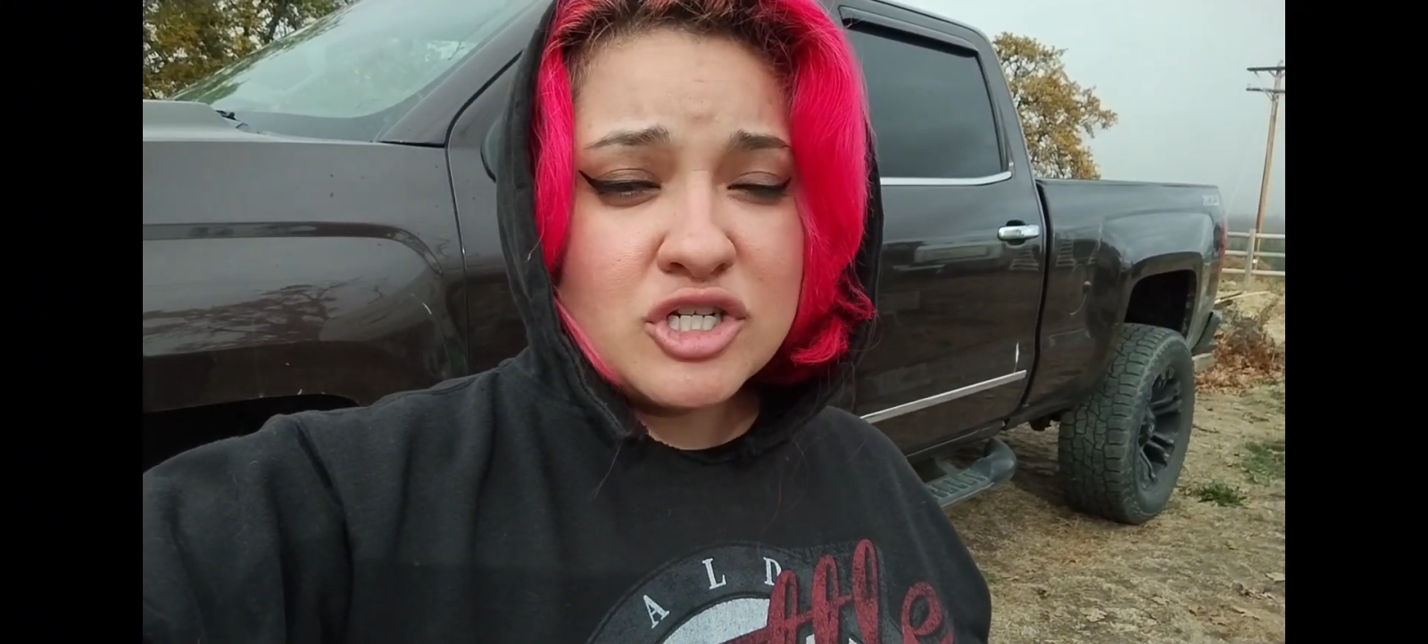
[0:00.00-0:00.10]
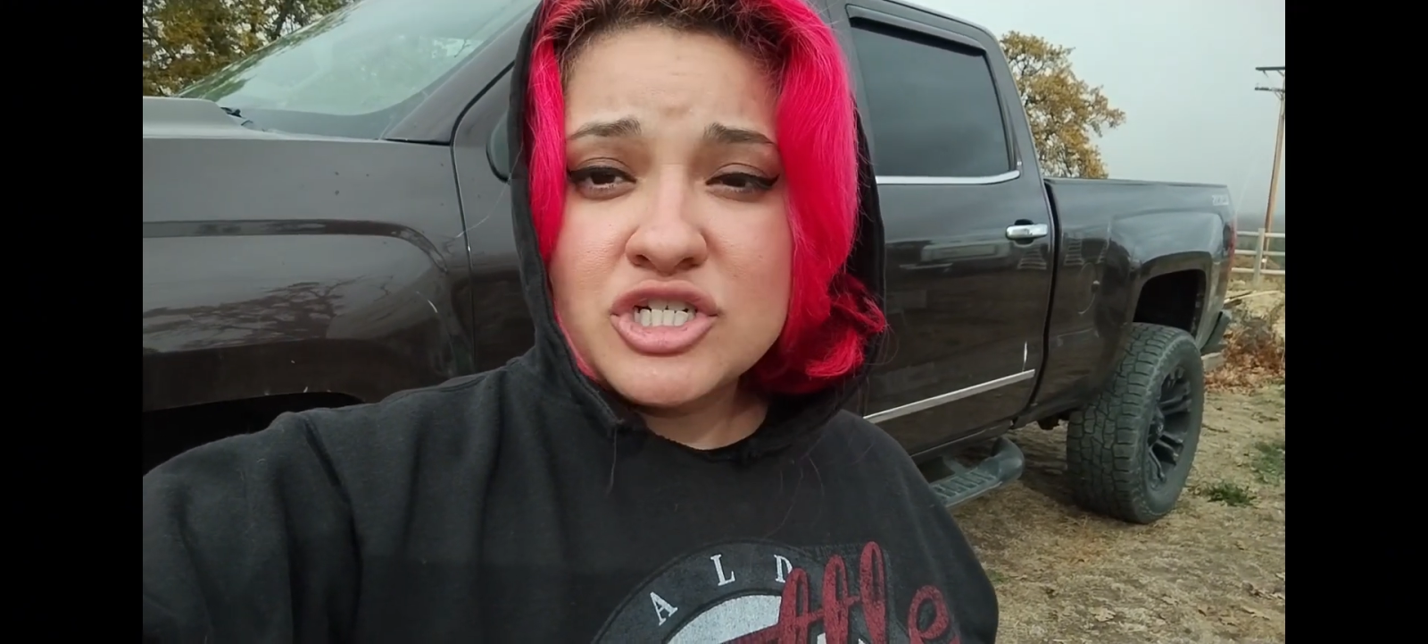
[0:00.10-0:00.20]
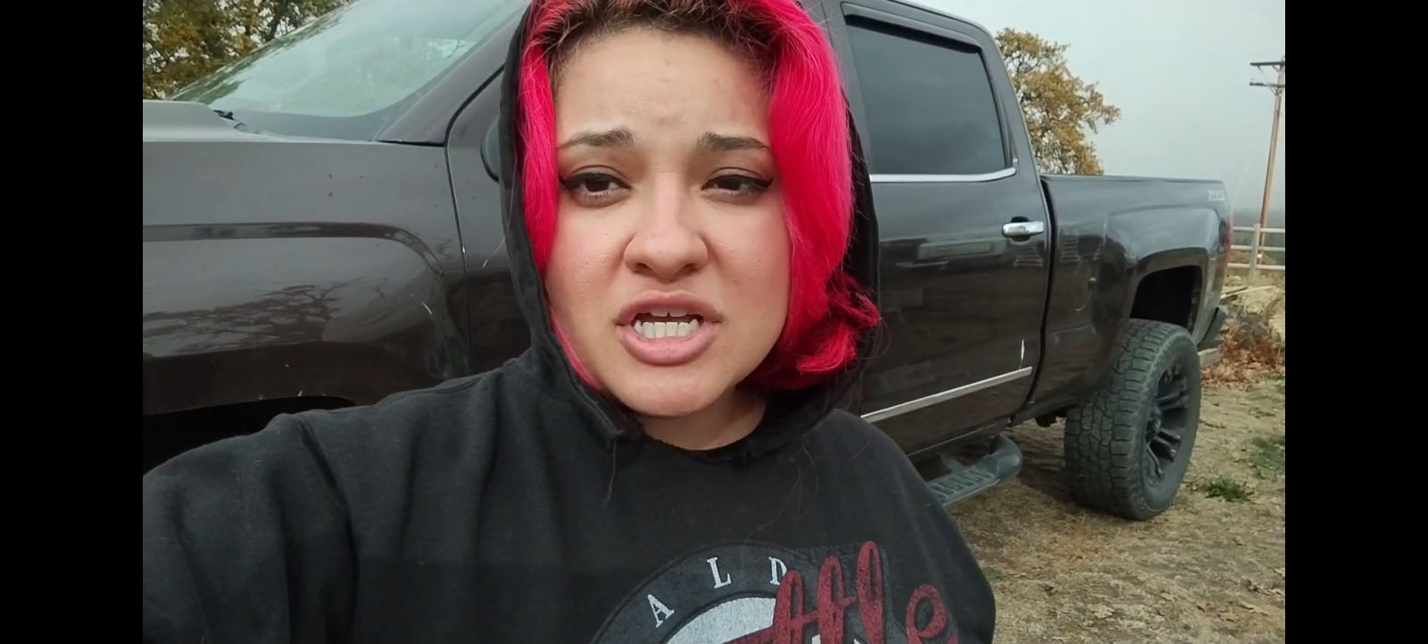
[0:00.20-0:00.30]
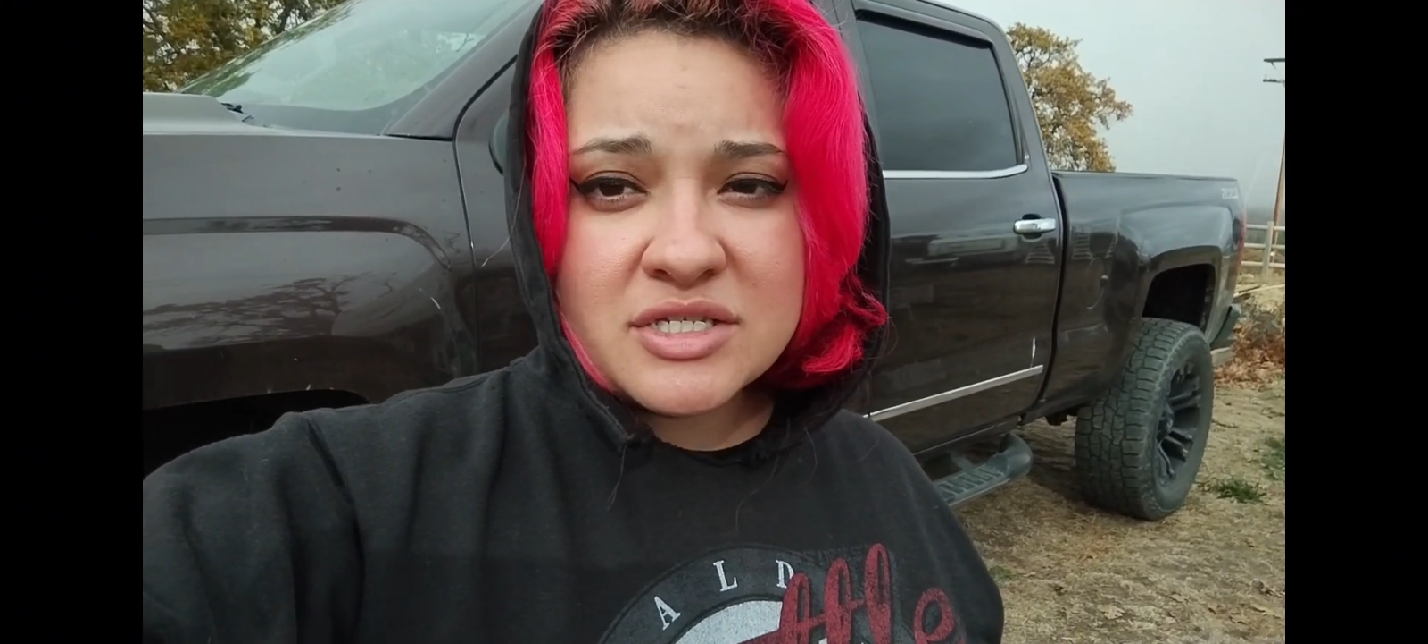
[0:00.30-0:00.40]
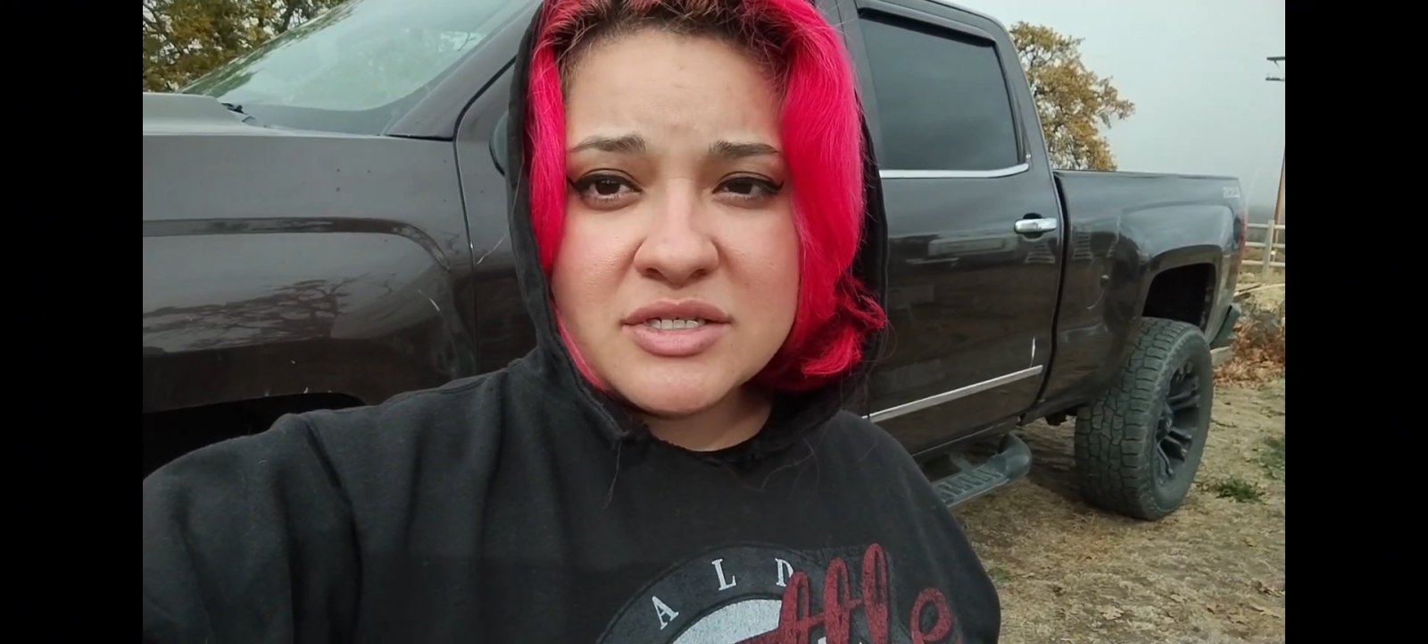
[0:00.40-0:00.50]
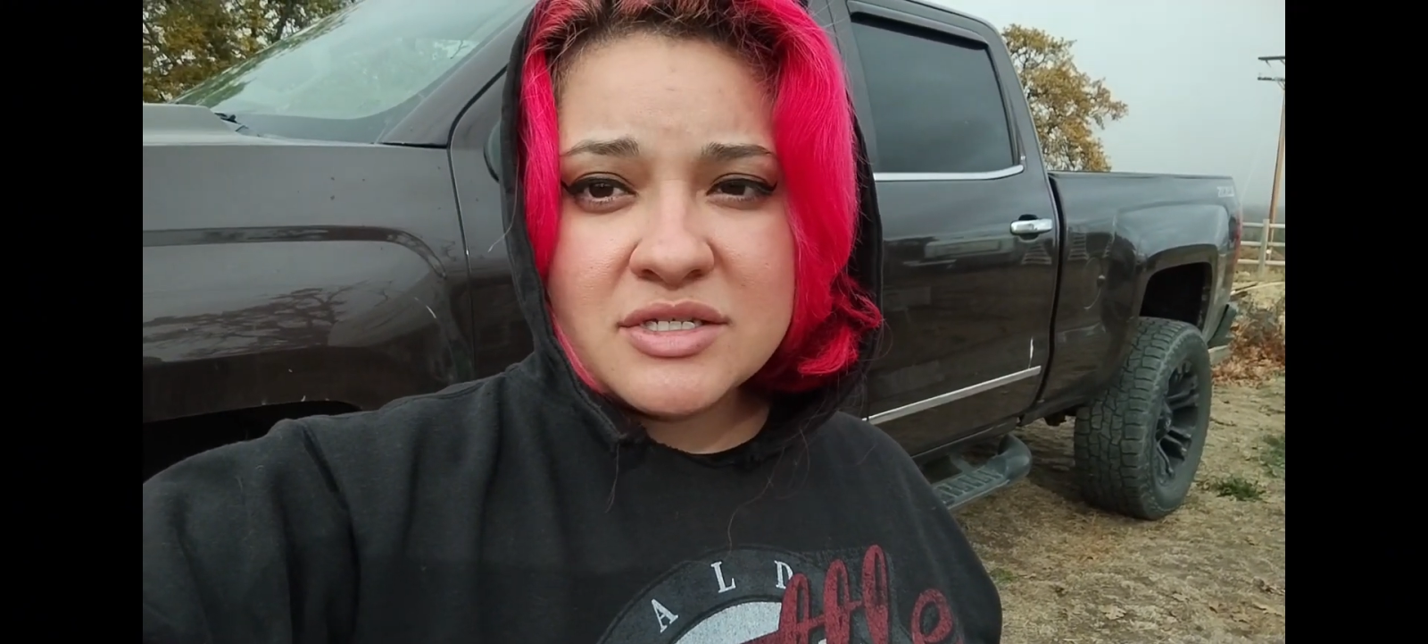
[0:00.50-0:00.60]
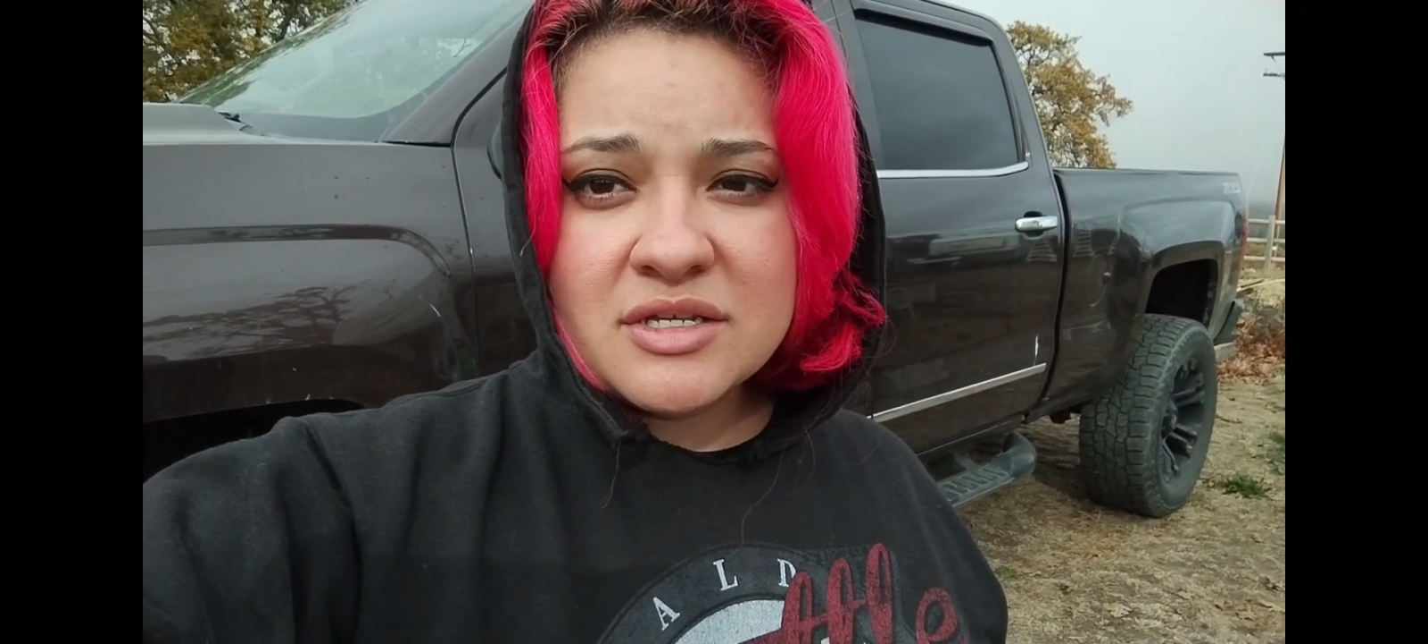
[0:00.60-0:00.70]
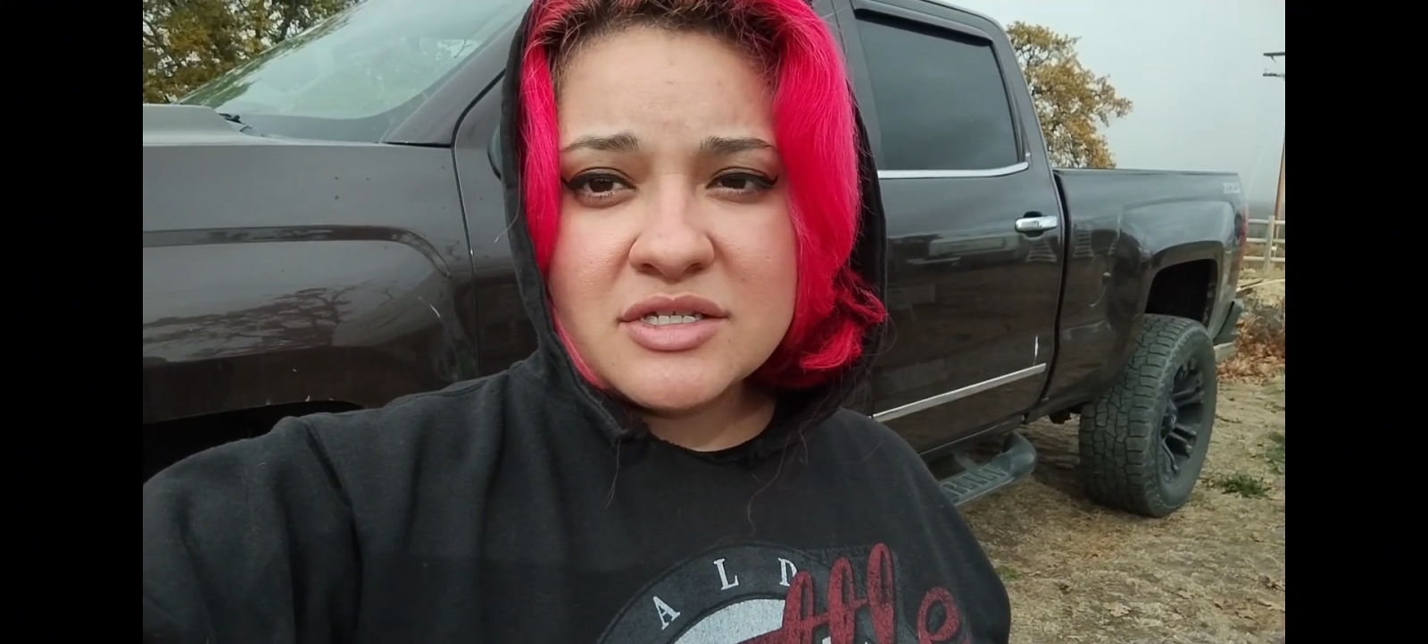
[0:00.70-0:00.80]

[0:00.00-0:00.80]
just